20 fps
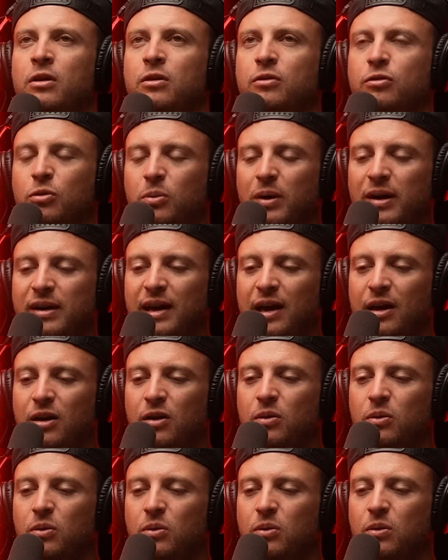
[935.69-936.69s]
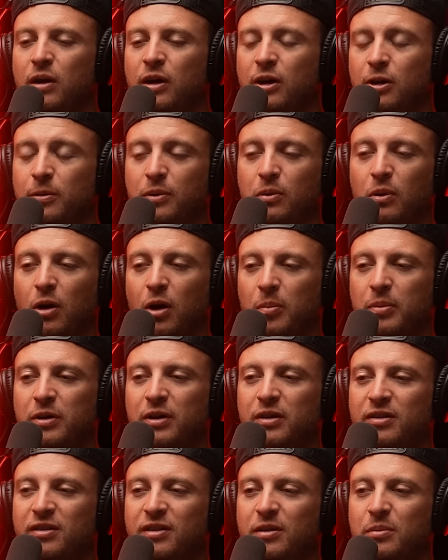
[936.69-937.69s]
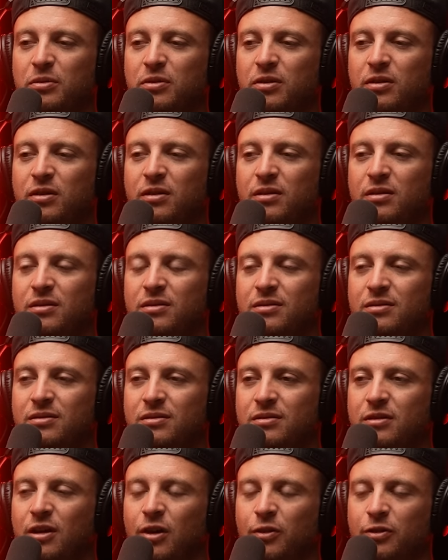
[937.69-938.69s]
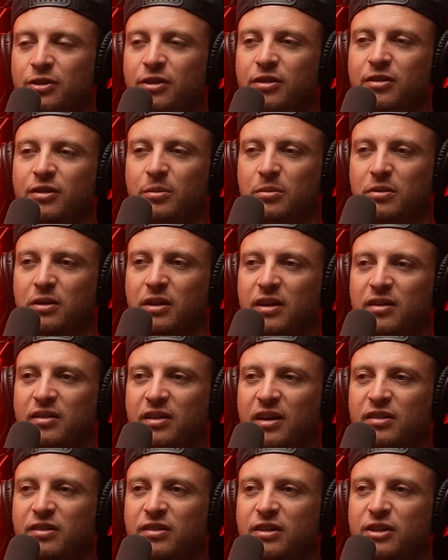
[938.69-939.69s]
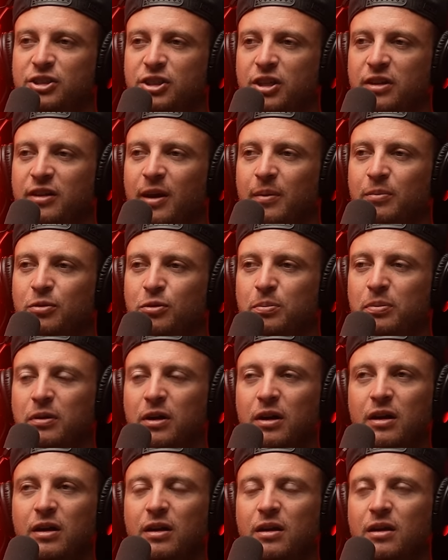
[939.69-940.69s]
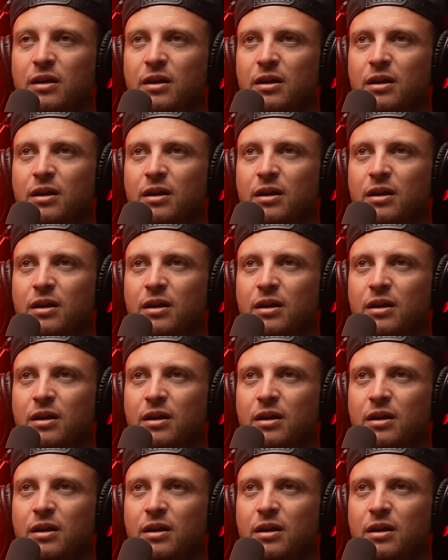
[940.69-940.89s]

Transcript: So right now, I could be wrong, but it seems, obviously it seems like assassination attempts, but